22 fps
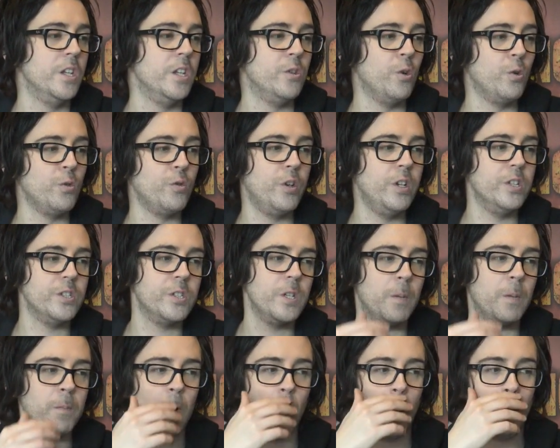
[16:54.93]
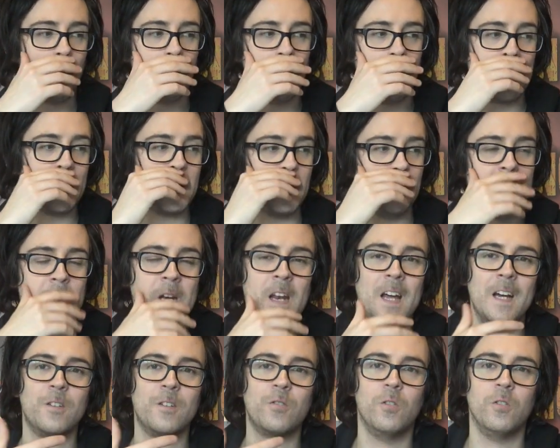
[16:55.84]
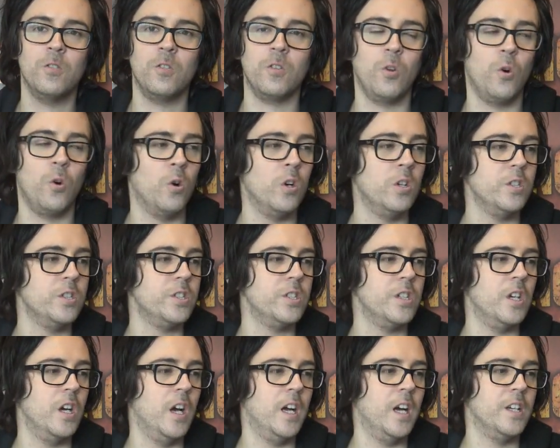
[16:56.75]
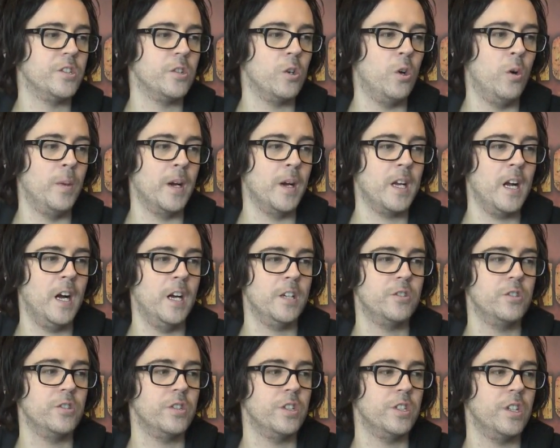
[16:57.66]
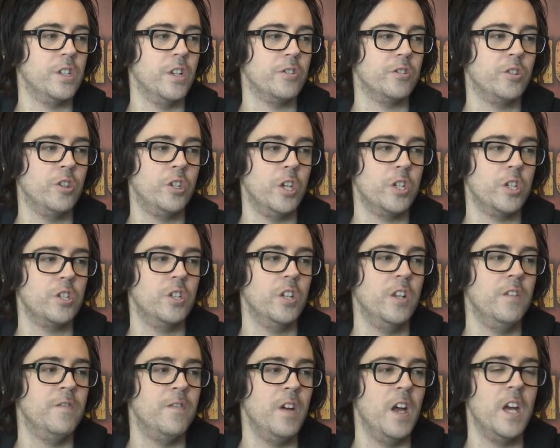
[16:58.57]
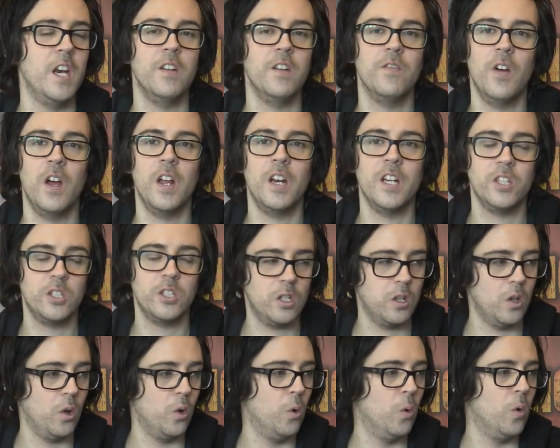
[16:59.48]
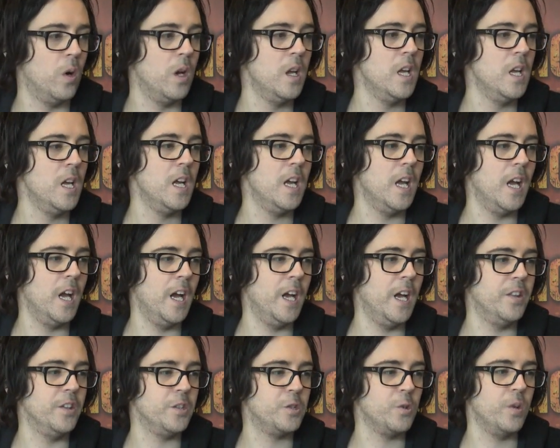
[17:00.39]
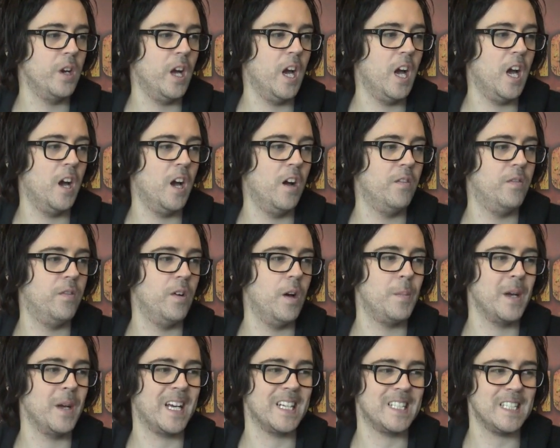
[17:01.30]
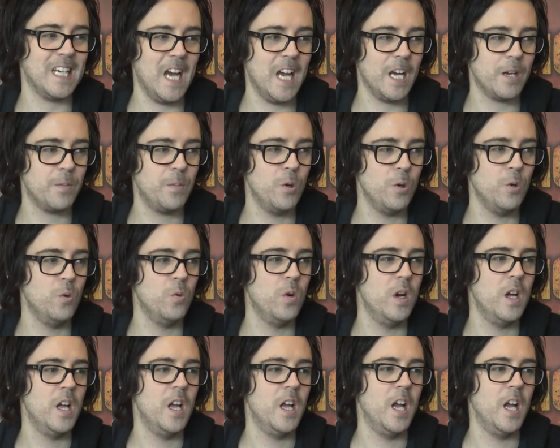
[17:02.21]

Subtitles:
The only reason I'm not big on Necron Lords as combat characters is that they're traditionally very slow. They don't have a big attack pool,